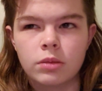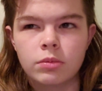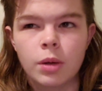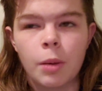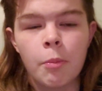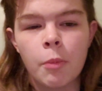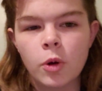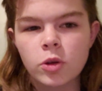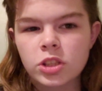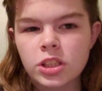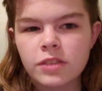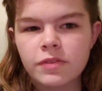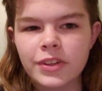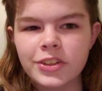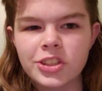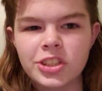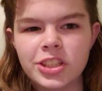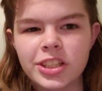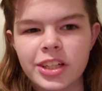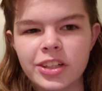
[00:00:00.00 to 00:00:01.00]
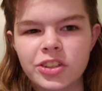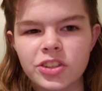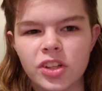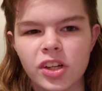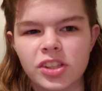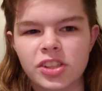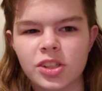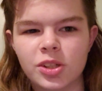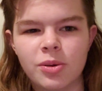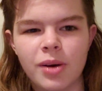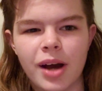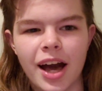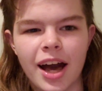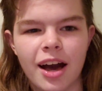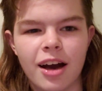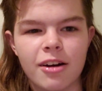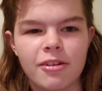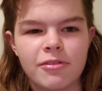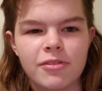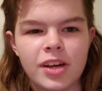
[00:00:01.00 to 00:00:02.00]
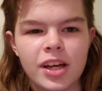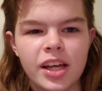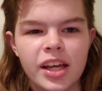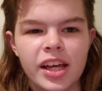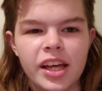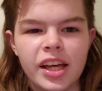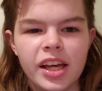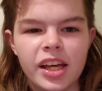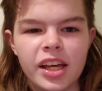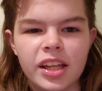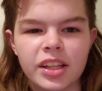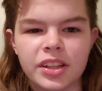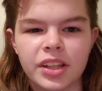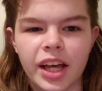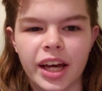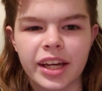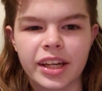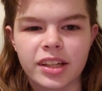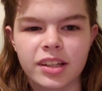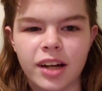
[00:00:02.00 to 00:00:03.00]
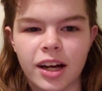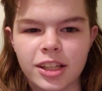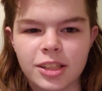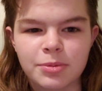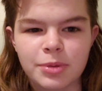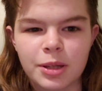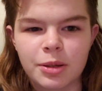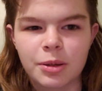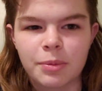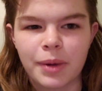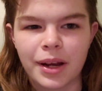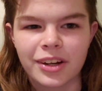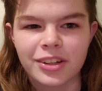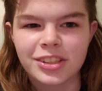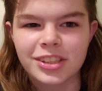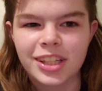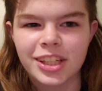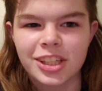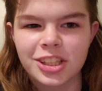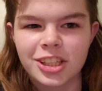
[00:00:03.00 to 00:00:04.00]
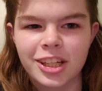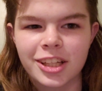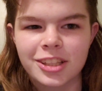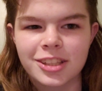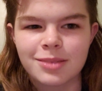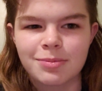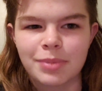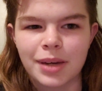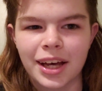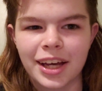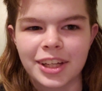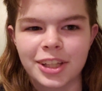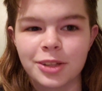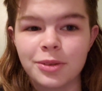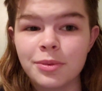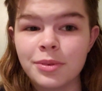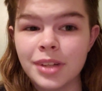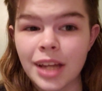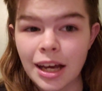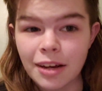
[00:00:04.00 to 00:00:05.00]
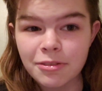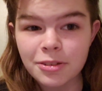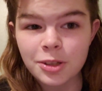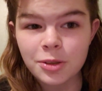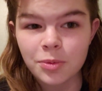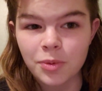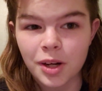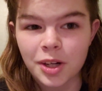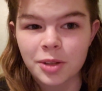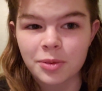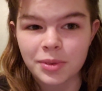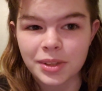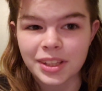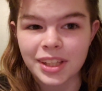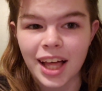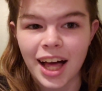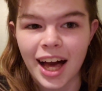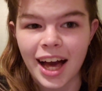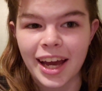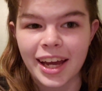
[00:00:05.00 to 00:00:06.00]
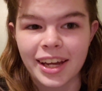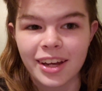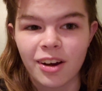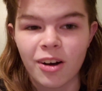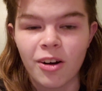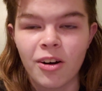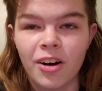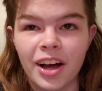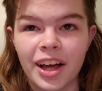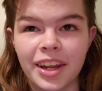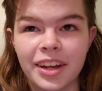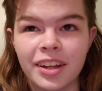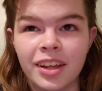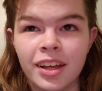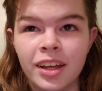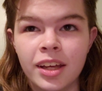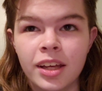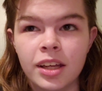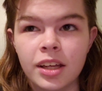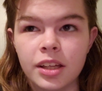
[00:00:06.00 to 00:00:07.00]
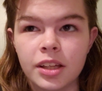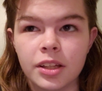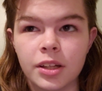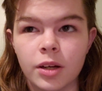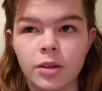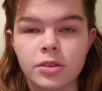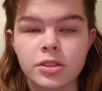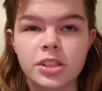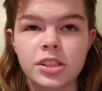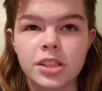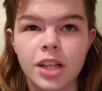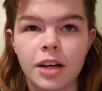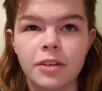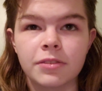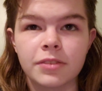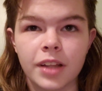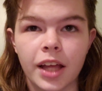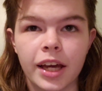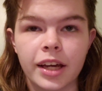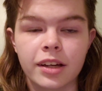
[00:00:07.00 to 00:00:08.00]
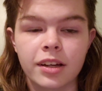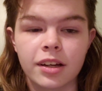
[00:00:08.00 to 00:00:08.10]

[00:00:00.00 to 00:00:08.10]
most convention centers also have like cosplay repair stations, but you never want to rely on stuff like